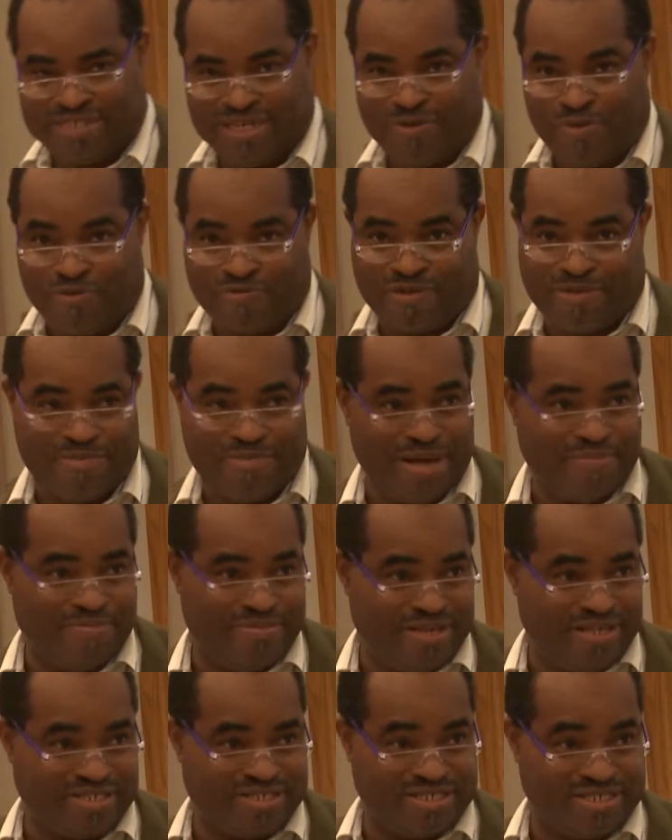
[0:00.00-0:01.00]
She won't
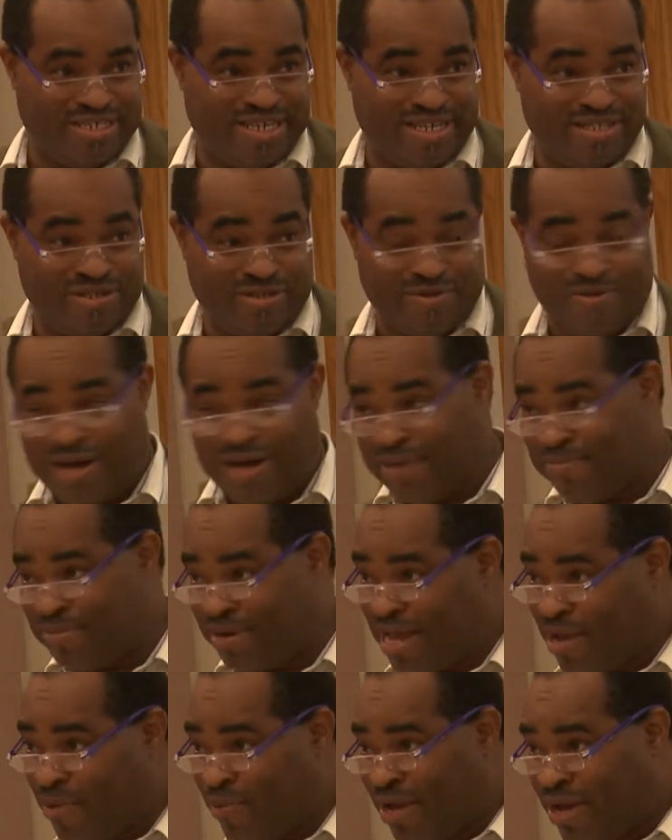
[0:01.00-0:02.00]
remember this, because neither do I,
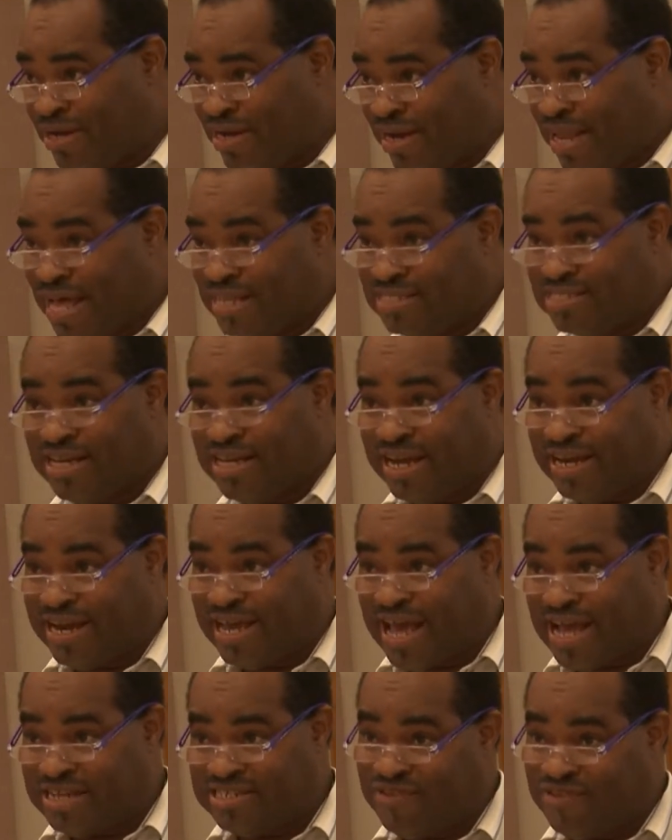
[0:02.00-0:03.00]
but I went last night and
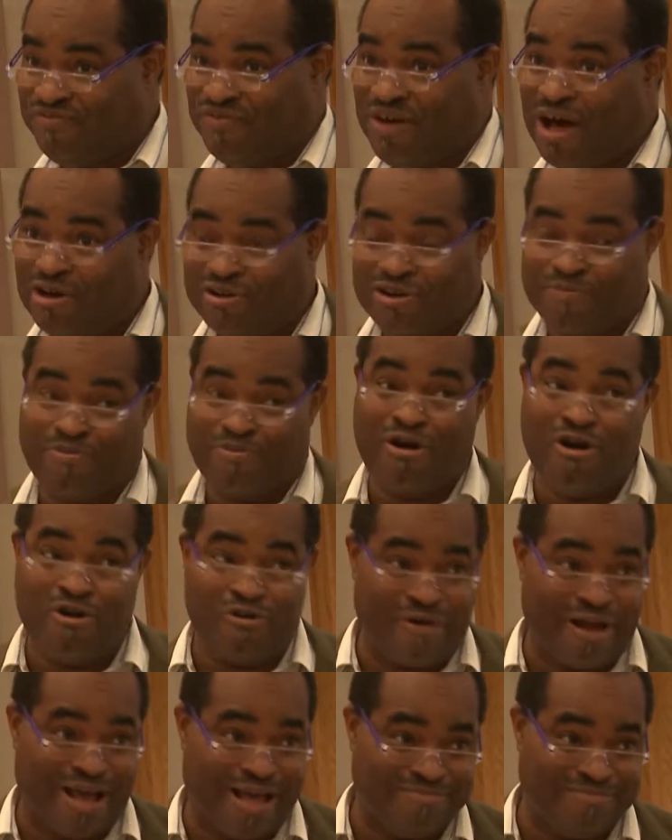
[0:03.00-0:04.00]
I actually found a
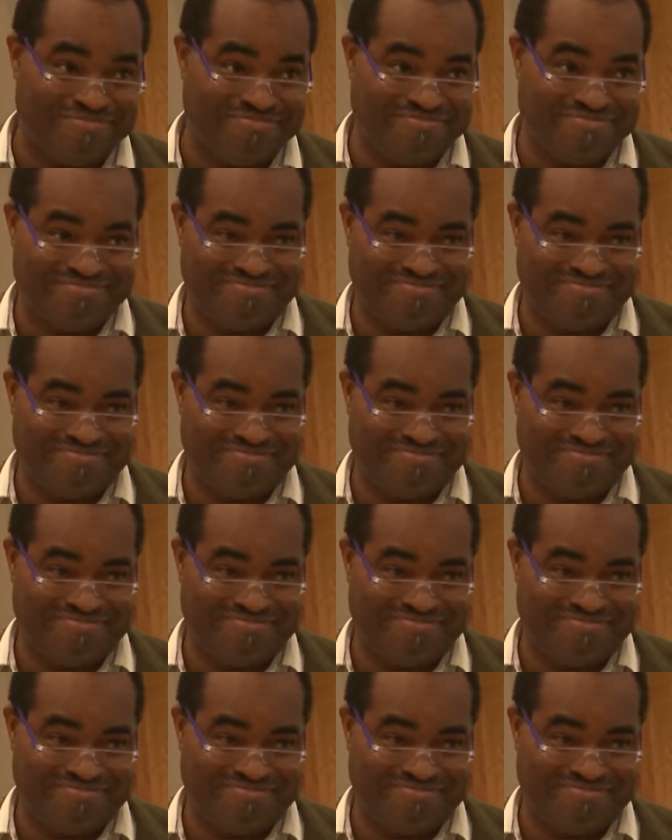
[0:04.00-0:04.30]
program.